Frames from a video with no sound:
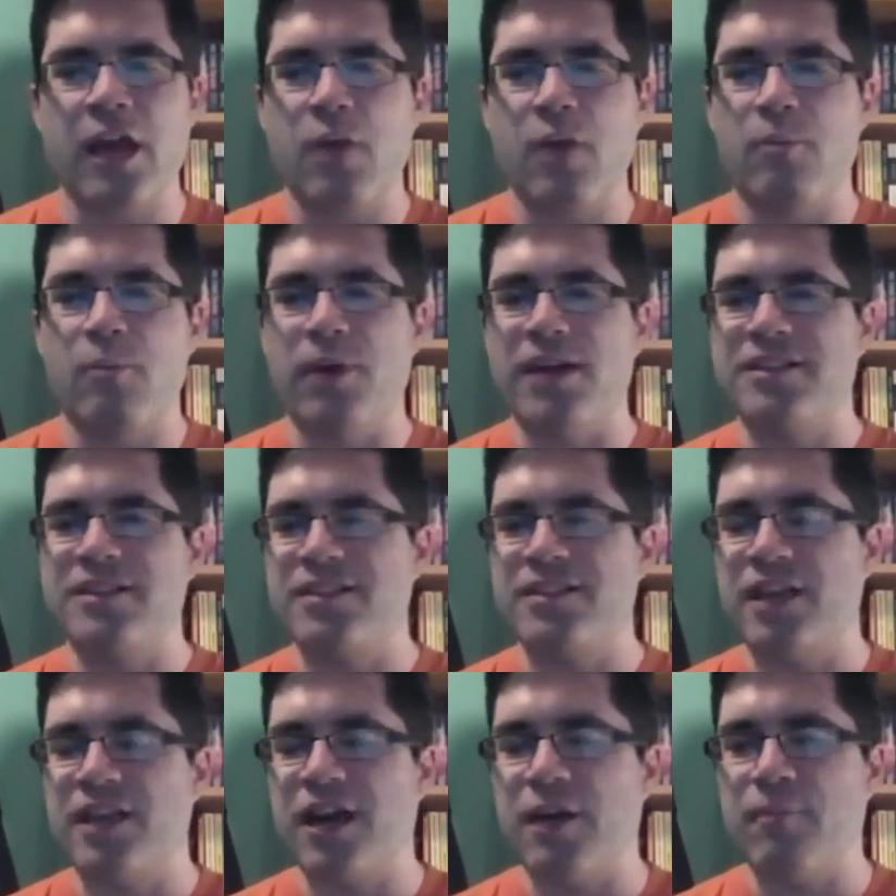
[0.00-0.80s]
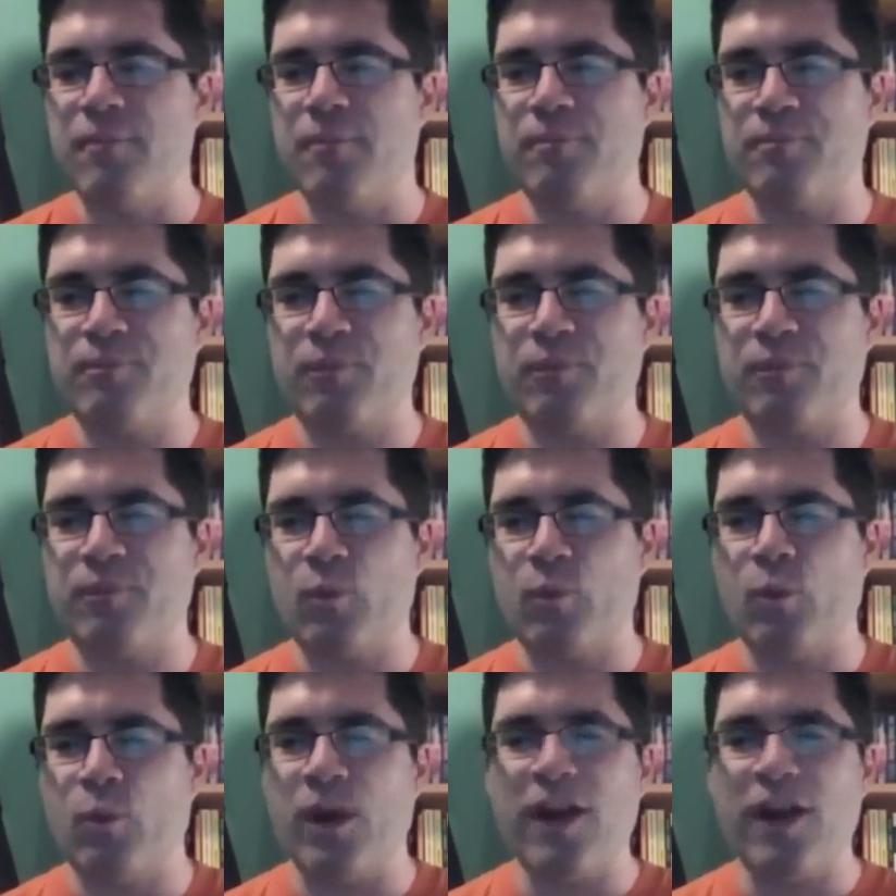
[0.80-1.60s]
But
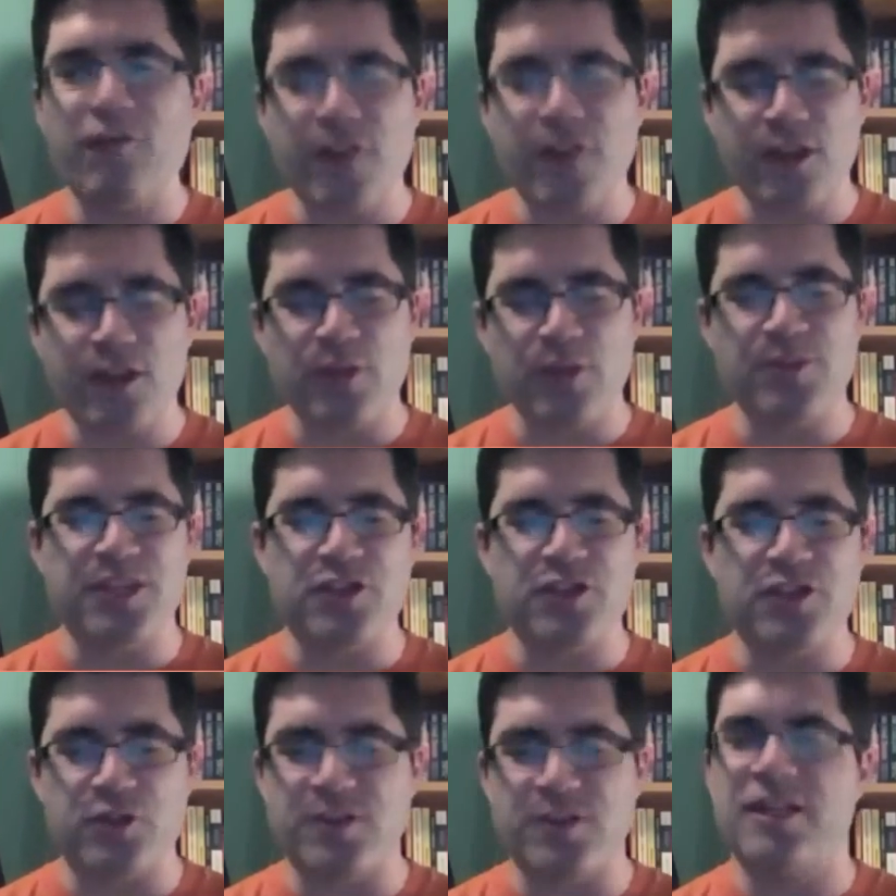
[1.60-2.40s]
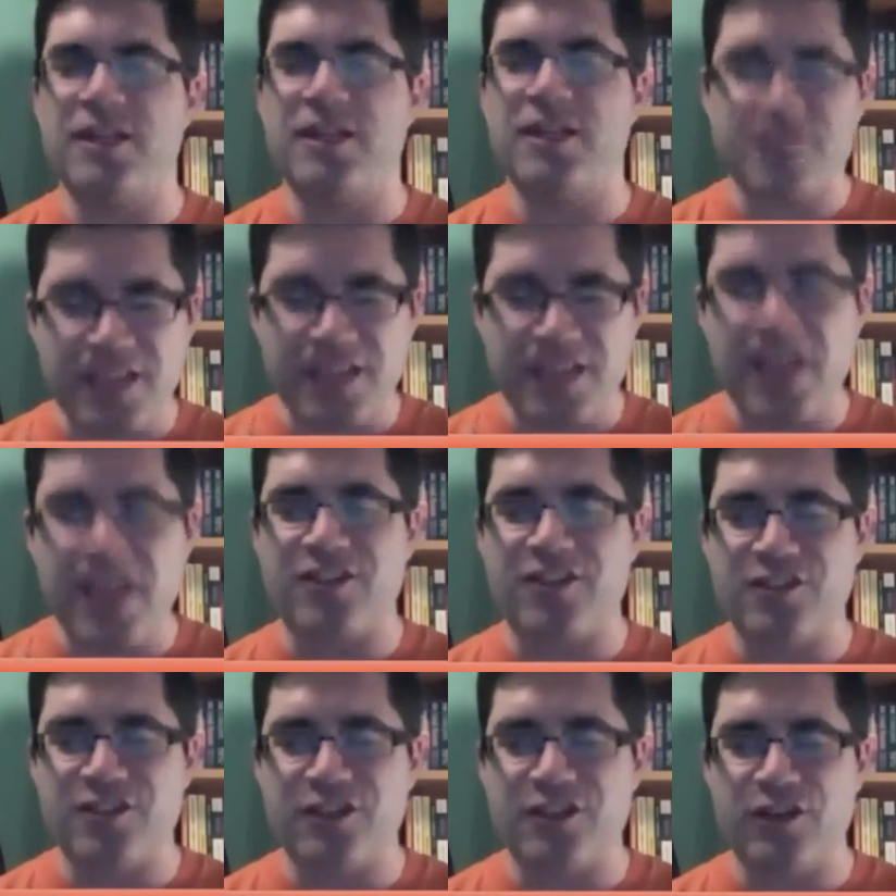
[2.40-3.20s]
what I found that was interesting, because
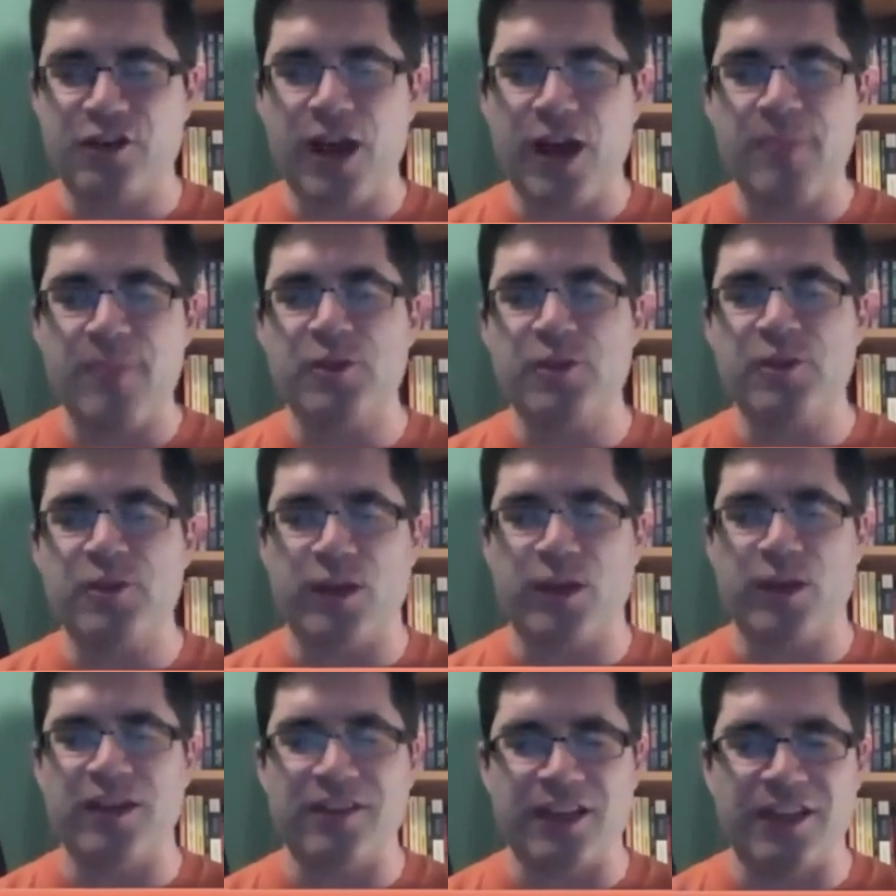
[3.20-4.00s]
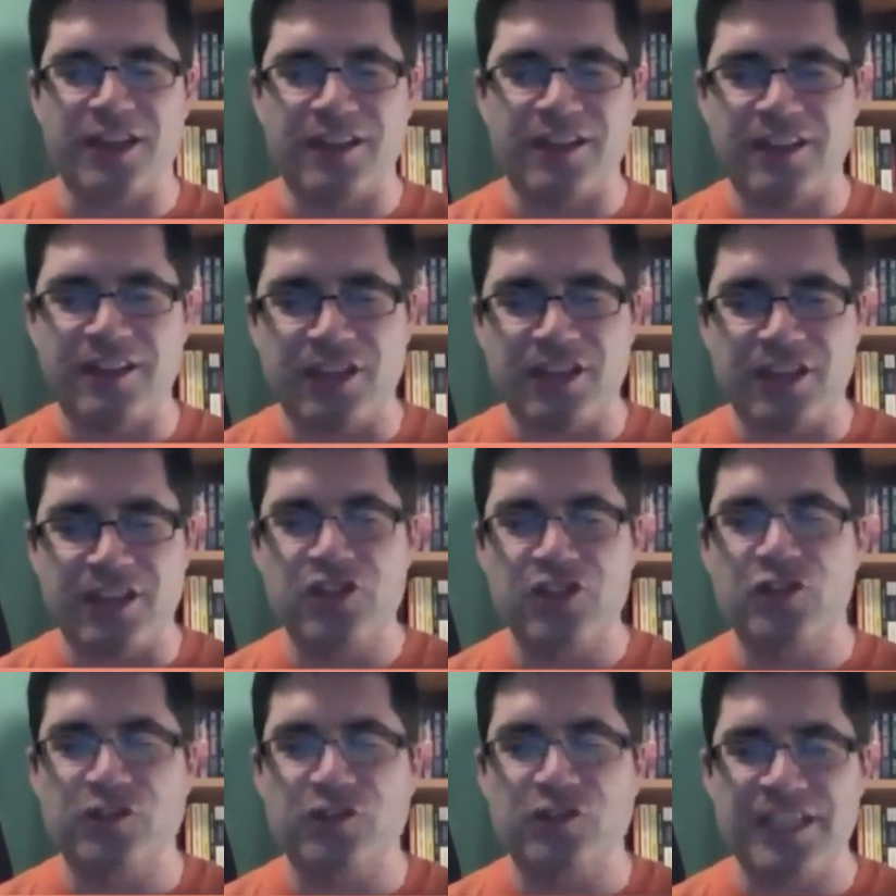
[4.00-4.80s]
yes, you're absolutely right. The
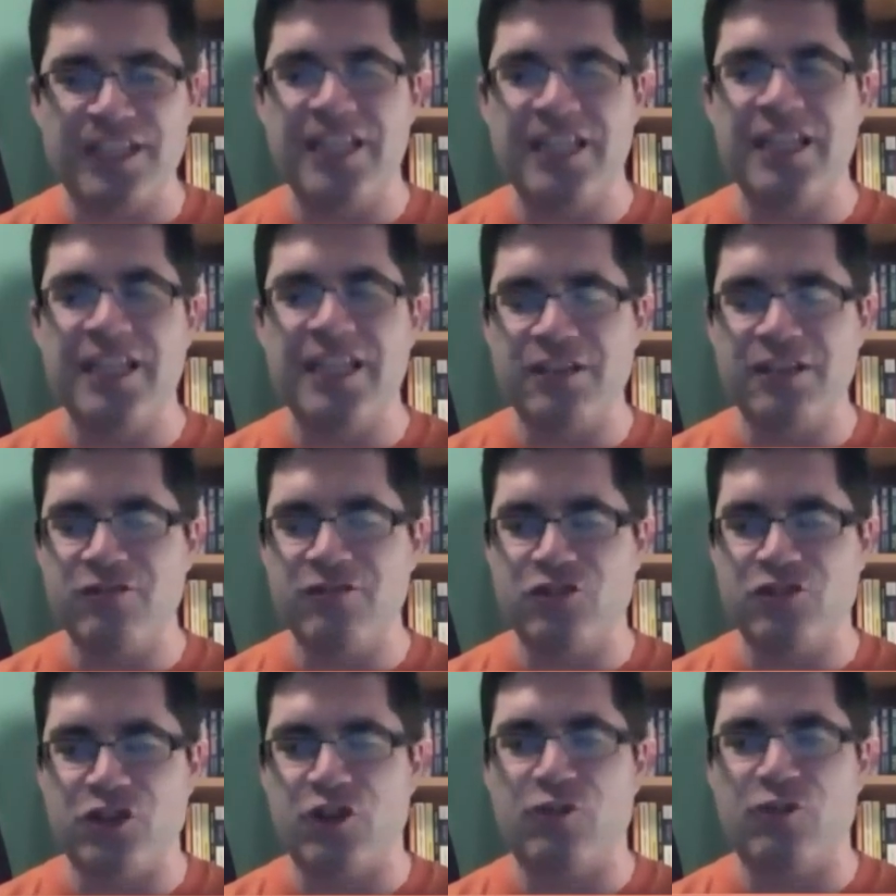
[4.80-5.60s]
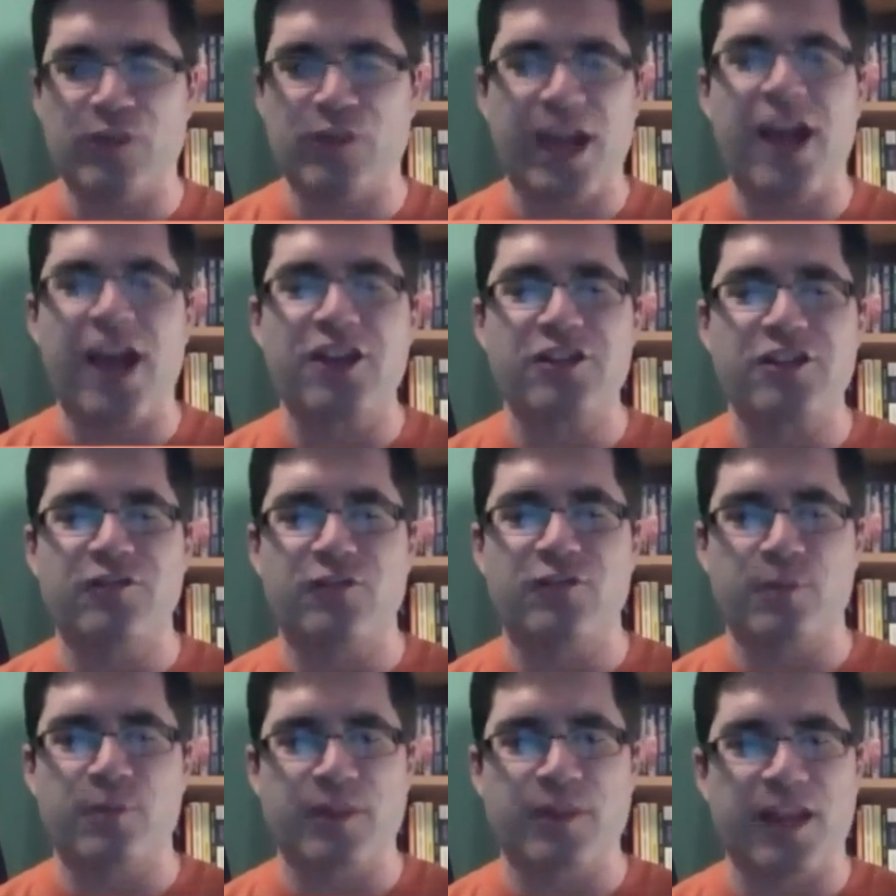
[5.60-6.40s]
initial knee-jerk reaction
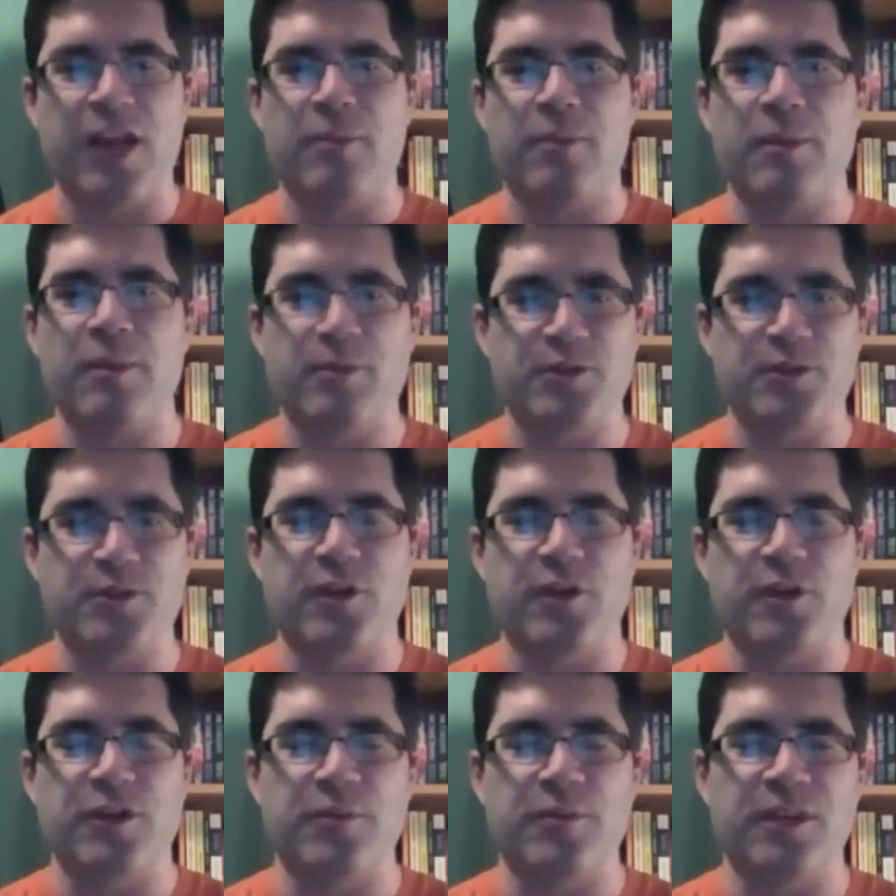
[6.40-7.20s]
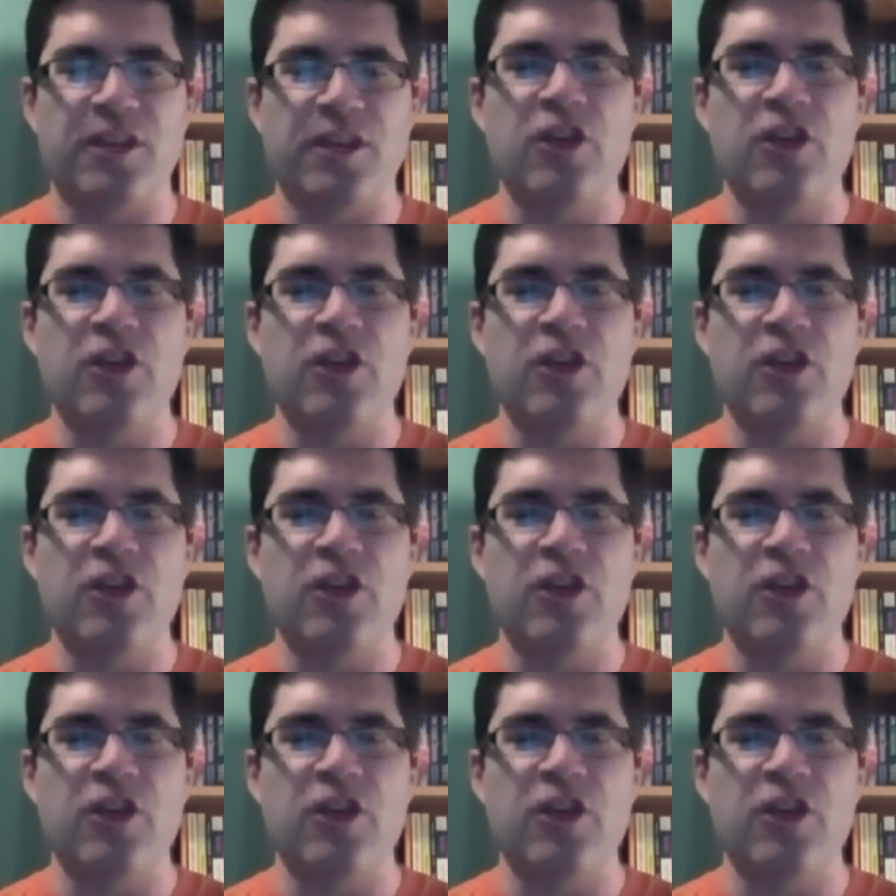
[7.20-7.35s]
from a lot of people is going to be,